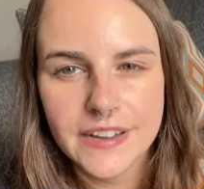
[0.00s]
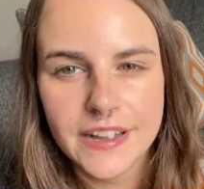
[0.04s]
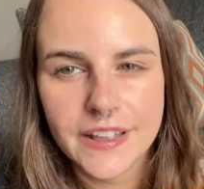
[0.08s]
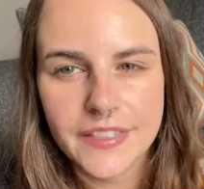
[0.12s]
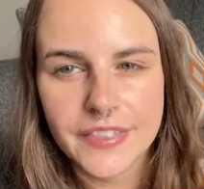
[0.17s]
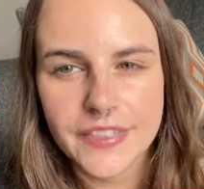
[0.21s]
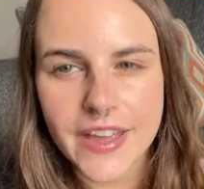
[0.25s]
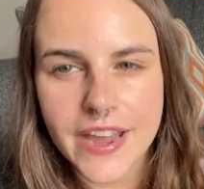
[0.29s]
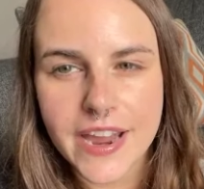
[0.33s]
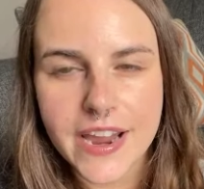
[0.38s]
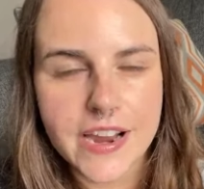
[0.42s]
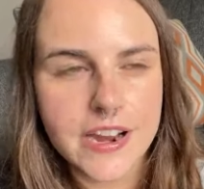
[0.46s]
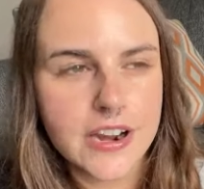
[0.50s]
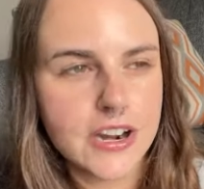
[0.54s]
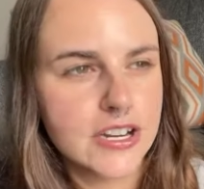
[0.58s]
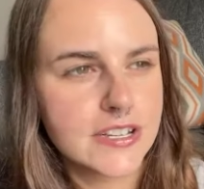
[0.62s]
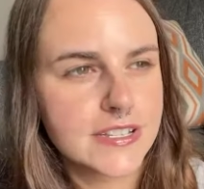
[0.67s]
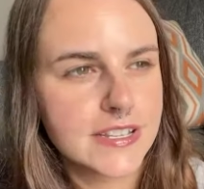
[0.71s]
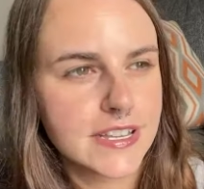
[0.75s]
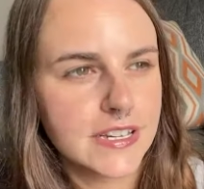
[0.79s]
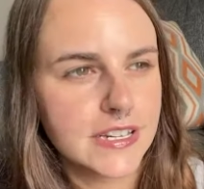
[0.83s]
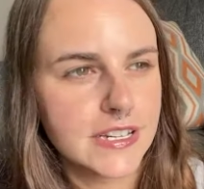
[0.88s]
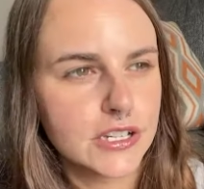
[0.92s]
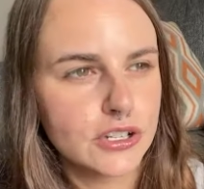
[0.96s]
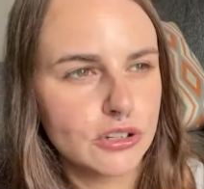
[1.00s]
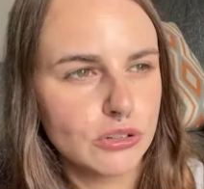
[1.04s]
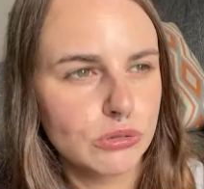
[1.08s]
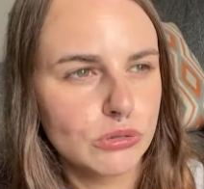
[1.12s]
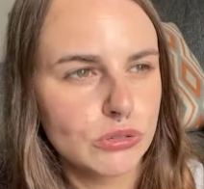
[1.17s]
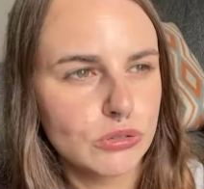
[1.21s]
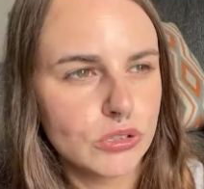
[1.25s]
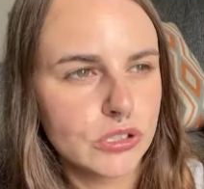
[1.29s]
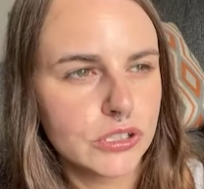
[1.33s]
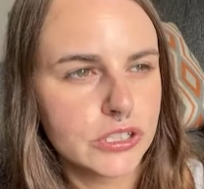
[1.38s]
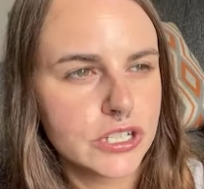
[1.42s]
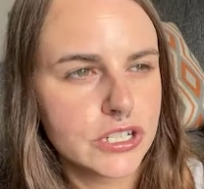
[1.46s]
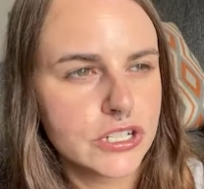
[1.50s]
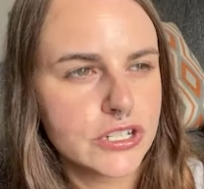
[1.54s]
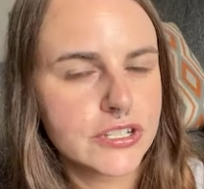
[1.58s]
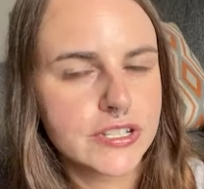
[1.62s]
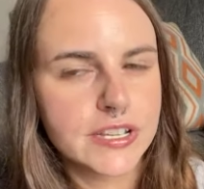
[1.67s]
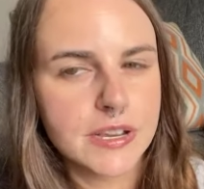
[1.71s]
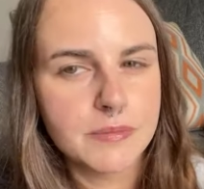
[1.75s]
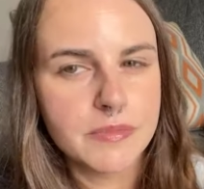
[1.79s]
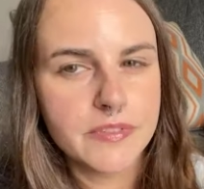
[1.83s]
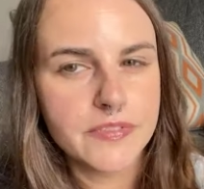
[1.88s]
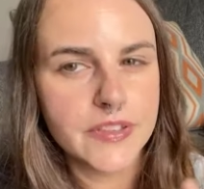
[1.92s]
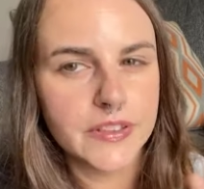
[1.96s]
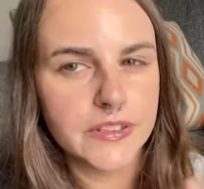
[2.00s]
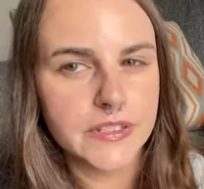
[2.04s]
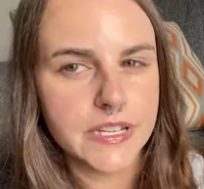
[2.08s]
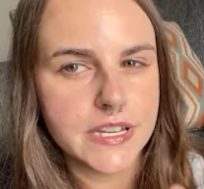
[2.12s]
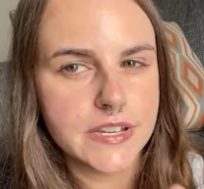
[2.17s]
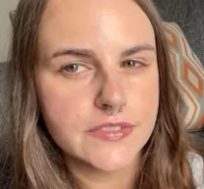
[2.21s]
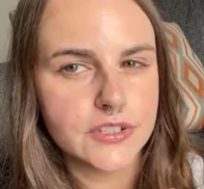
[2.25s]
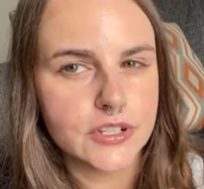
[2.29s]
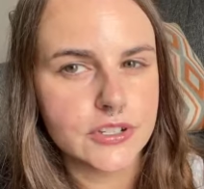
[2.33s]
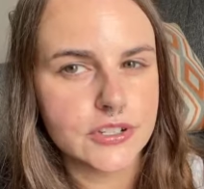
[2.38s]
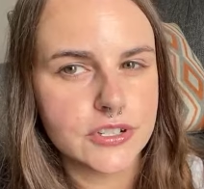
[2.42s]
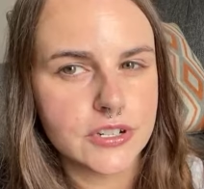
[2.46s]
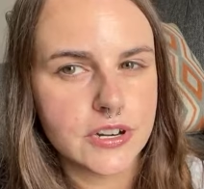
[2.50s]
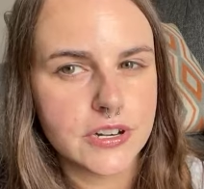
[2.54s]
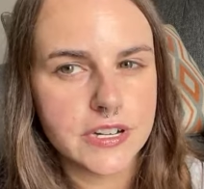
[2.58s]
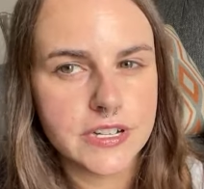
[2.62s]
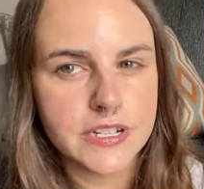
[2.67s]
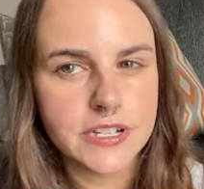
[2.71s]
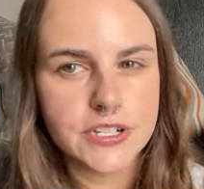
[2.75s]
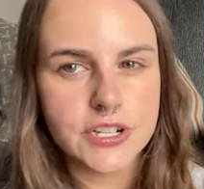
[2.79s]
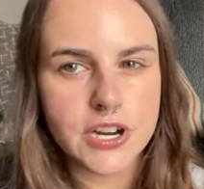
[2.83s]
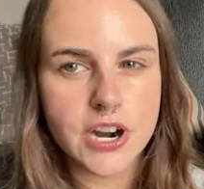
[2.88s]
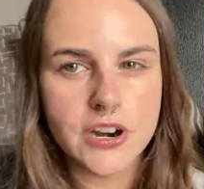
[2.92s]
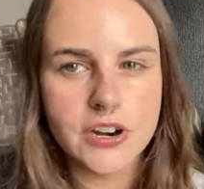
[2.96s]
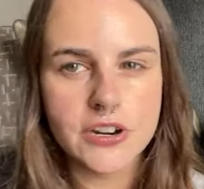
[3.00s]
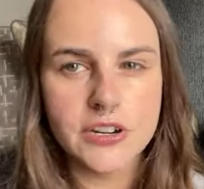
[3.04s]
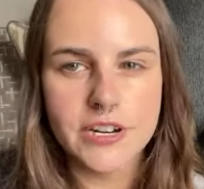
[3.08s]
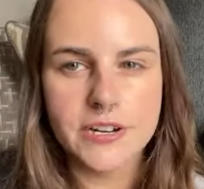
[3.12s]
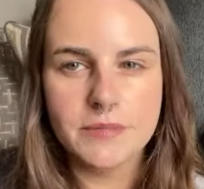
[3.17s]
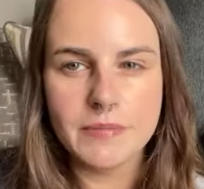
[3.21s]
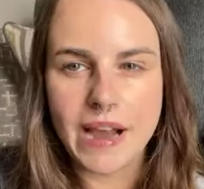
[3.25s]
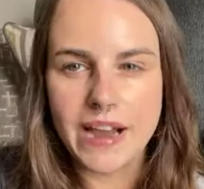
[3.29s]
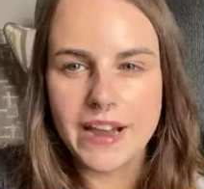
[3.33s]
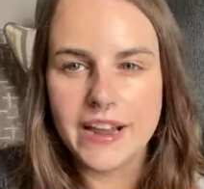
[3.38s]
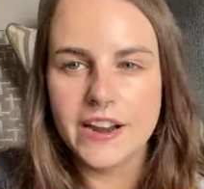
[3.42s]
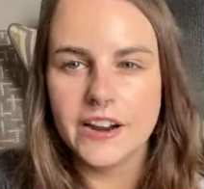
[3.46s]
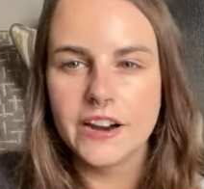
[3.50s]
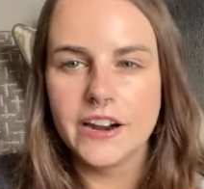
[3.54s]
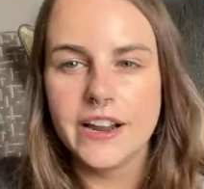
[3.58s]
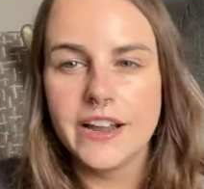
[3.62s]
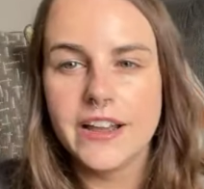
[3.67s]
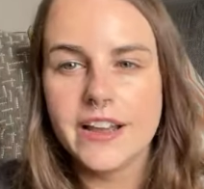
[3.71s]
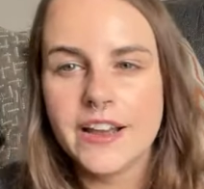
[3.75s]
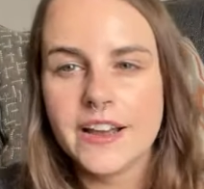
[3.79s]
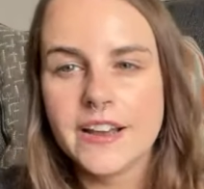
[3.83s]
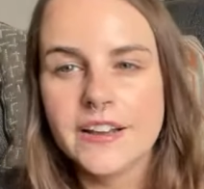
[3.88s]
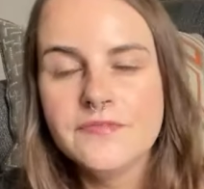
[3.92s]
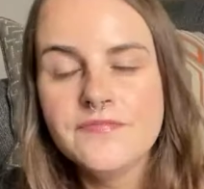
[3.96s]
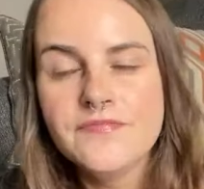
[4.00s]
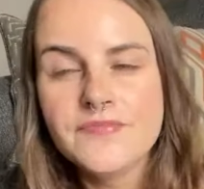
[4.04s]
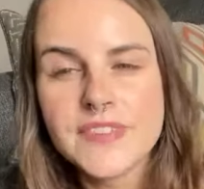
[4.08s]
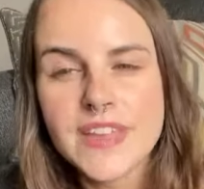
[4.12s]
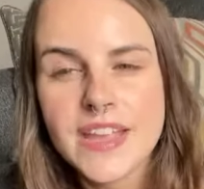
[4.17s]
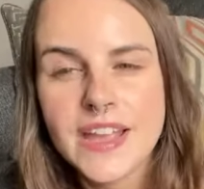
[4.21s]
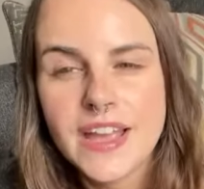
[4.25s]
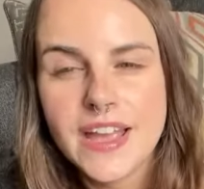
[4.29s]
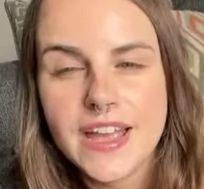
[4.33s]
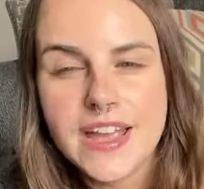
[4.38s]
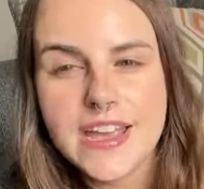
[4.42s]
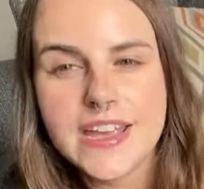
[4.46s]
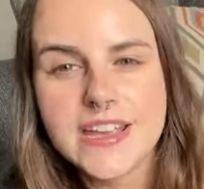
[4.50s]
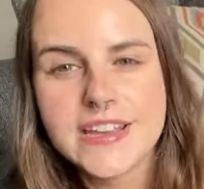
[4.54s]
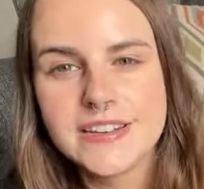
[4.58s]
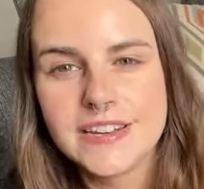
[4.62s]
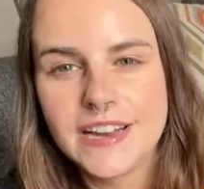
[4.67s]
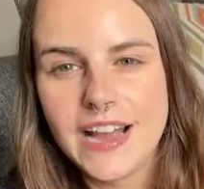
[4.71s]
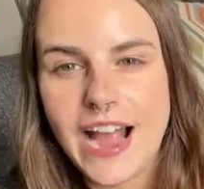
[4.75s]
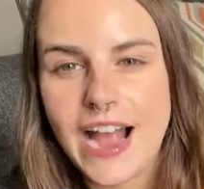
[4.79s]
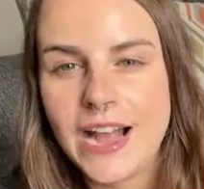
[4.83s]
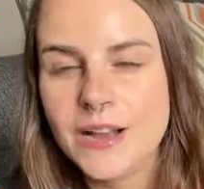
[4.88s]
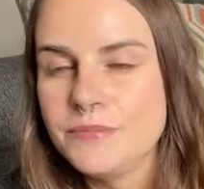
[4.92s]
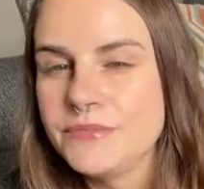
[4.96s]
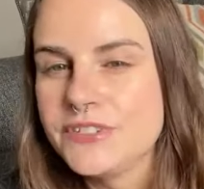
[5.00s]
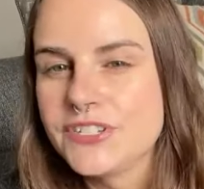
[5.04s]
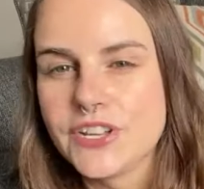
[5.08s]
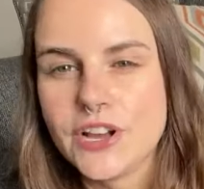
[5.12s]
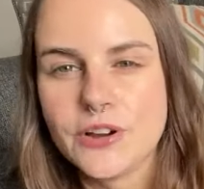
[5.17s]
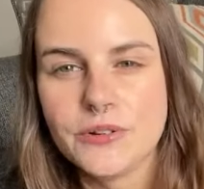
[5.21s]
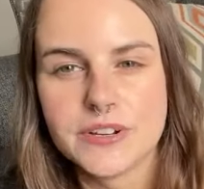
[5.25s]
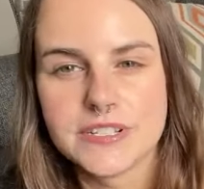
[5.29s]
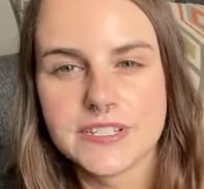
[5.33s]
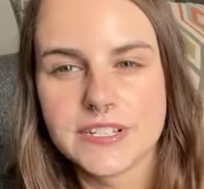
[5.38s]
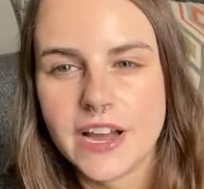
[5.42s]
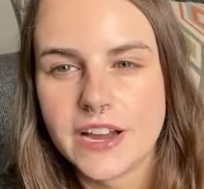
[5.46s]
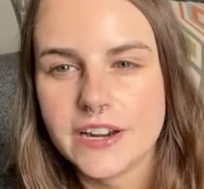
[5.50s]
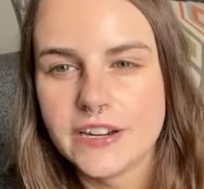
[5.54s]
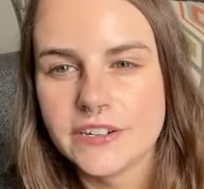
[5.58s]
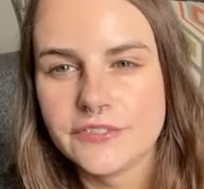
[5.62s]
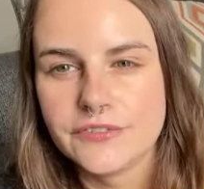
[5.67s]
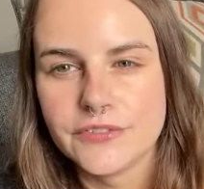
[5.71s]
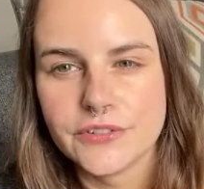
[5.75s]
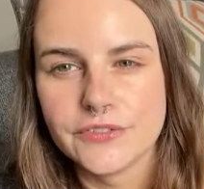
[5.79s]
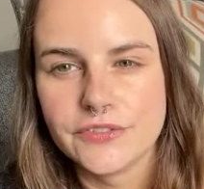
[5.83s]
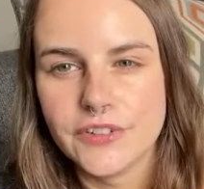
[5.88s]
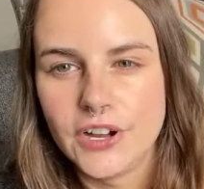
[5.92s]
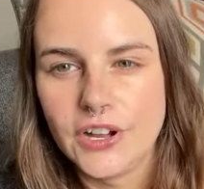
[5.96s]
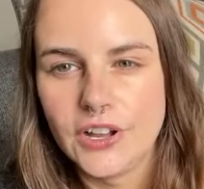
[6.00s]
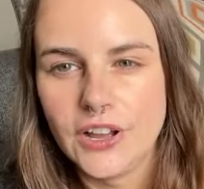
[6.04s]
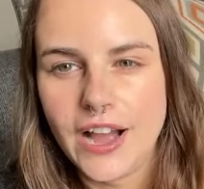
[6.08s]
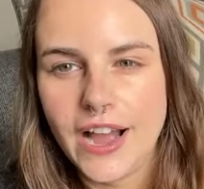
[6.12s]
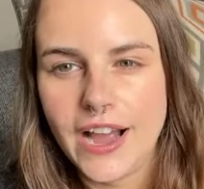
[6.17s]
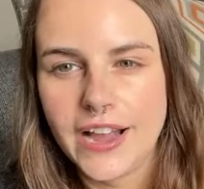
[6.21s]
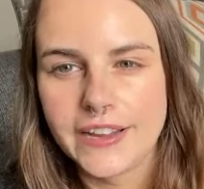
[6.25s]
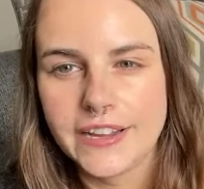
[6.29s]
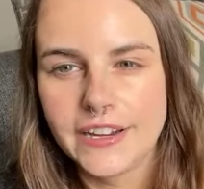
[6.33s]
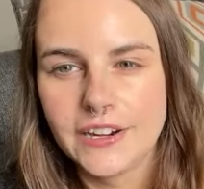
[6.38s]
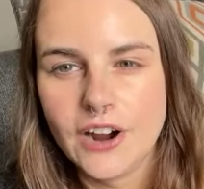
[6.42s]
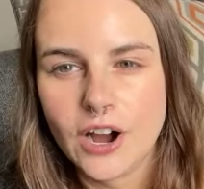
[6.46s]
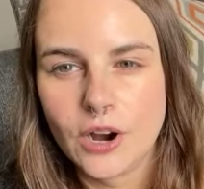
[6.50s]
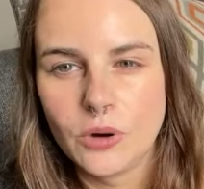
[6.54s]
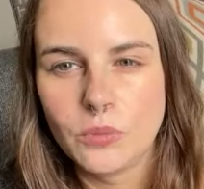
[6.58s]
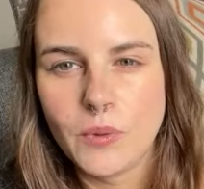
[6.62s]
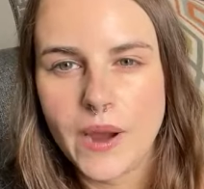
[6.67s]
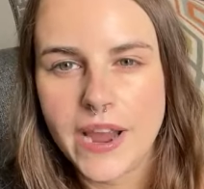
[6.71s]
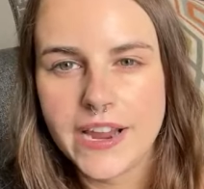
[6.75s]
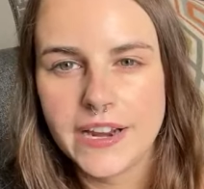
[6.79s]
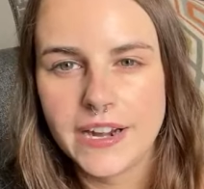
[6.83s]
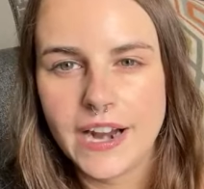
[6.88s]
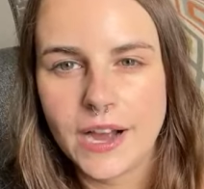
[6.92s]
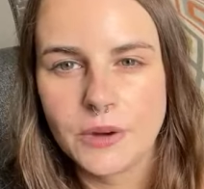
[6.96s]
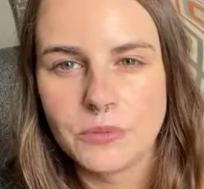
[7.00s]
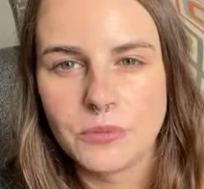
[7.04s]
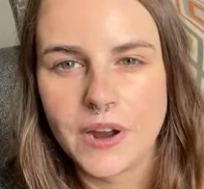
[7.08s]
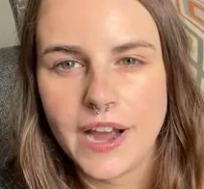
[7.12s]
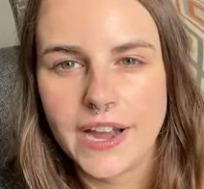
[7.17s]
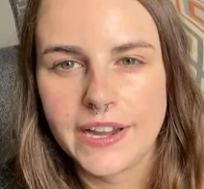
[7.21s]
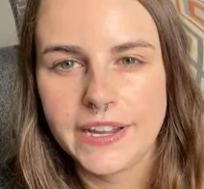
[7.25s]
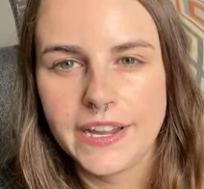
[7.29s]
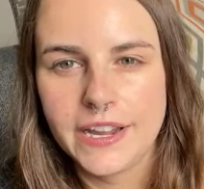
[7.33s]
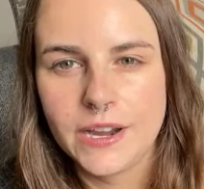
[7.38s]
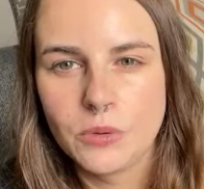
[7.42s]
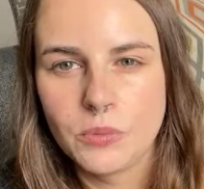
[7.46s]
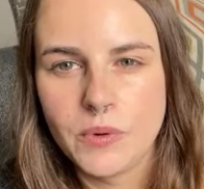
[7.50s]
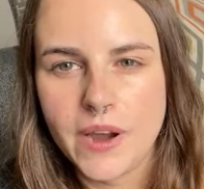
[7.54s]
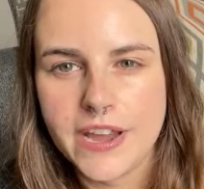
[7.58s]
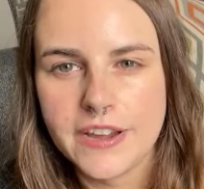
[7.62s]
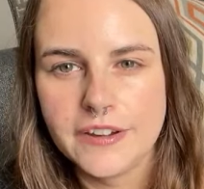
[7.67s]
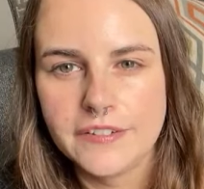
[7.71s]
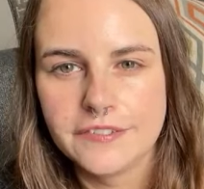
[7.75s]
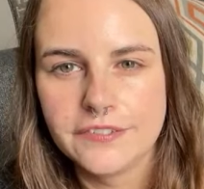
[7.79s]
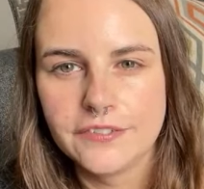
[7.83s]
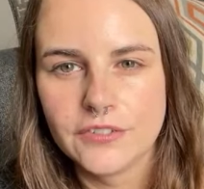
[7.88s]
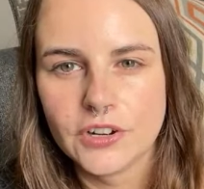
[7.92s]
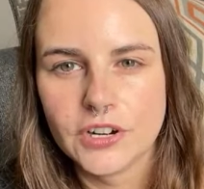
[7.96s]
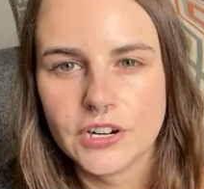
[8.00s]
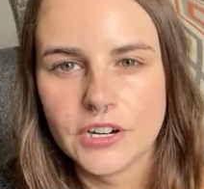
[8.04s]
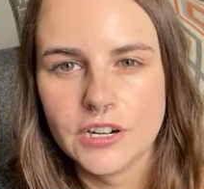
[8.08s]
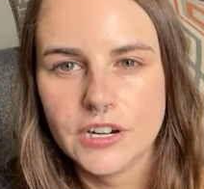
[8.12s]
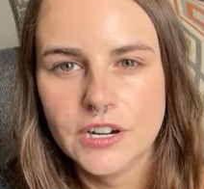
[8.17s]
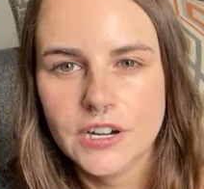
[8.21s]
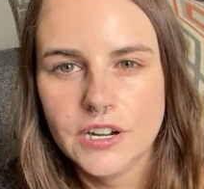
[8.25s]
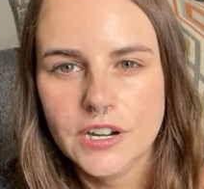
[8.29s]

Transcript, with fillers: The air is getting cooler. Some of the leaves are starting to turn in my area and I'm so excited for fall. I cannot wait. I'm, I can not wait for.